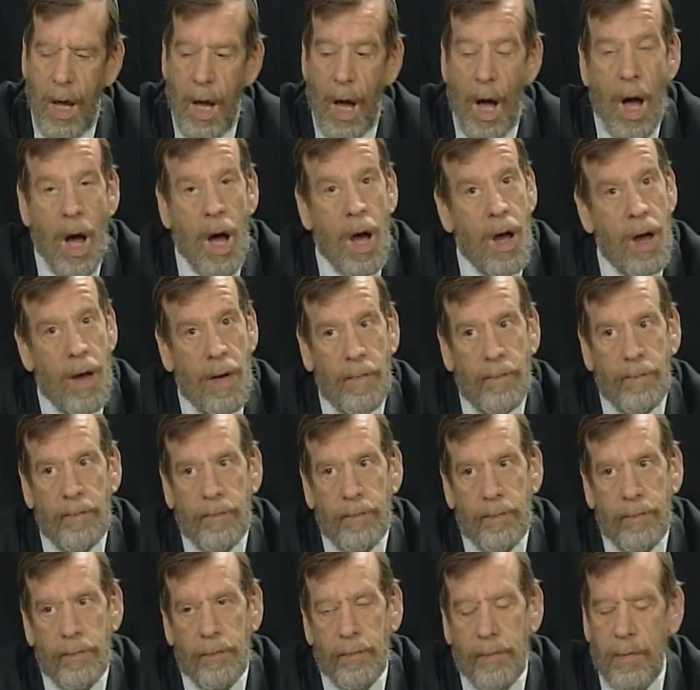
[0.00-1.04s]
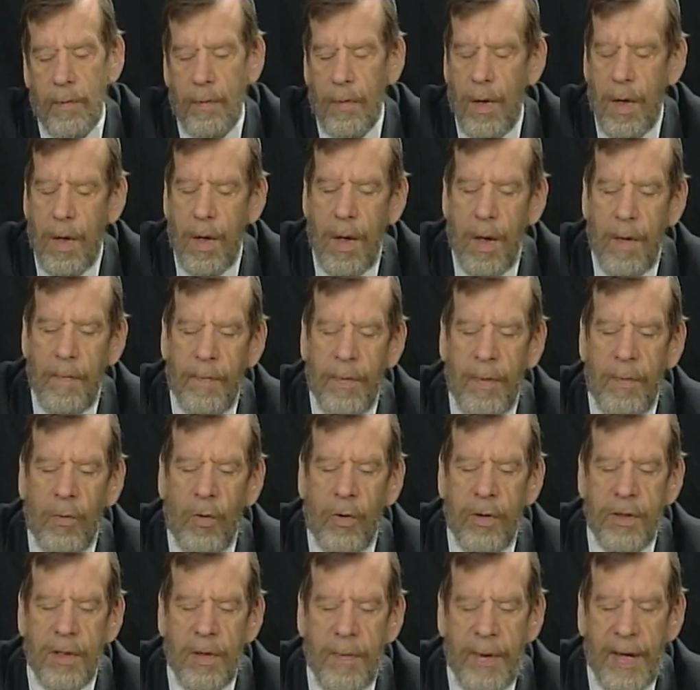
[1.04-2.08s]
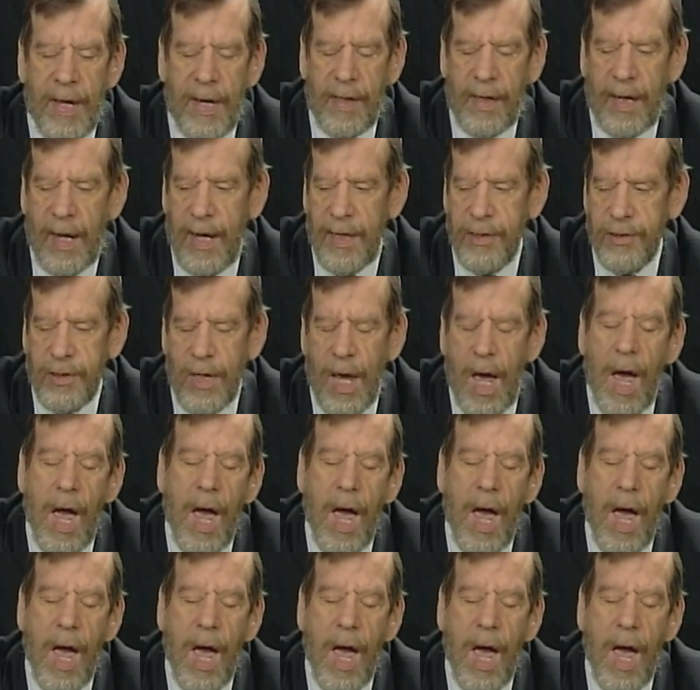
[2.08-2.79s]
Um, but more than the bad guys.